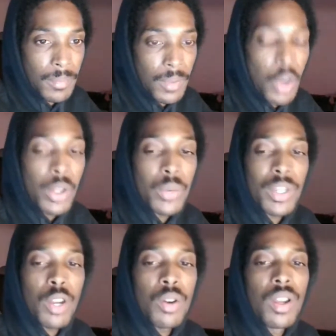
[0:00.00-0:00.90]
Oh, here we
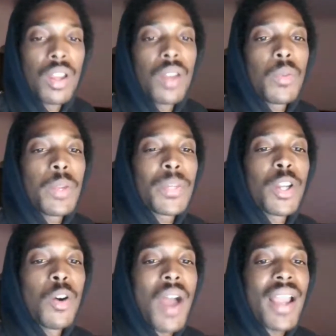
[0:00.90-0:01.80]
go.
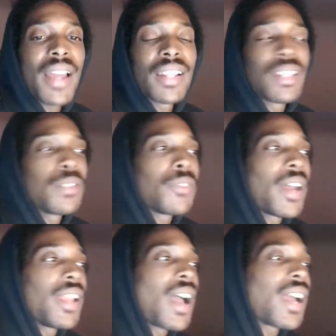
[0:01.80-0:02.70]
I got a good
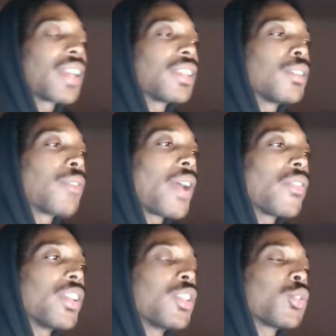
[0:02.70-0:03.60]
fight. For
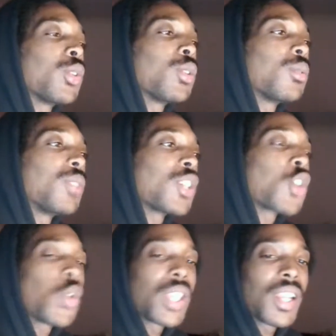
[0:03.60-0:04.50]
Israel. This
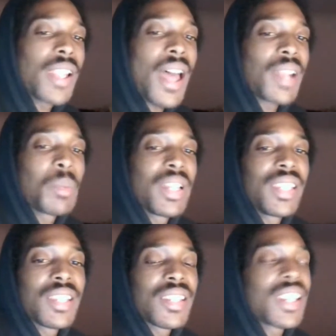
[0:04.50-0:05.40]
gonna get a lot of money
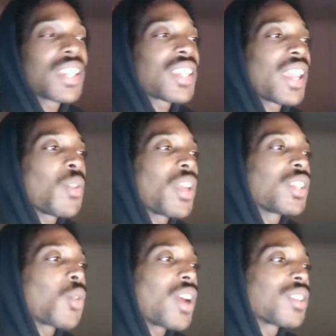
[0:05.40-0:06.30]
because niggas can't wait to
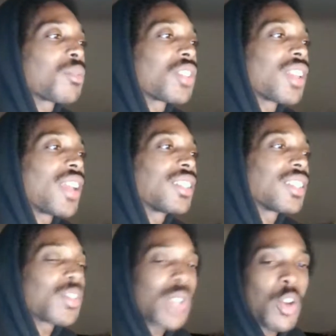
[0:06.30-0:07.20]
watch some shit like
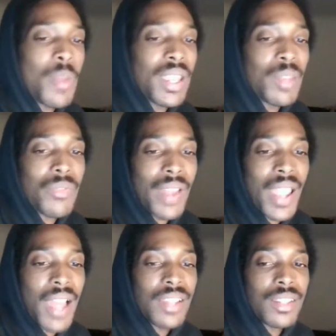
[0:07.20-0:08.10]
this. We gonna make him fight
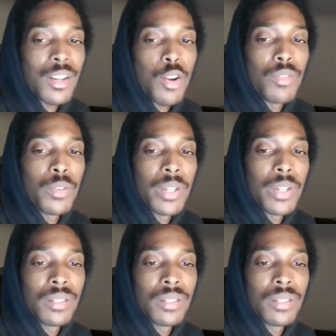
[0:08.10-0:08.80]
Alistair Overeem.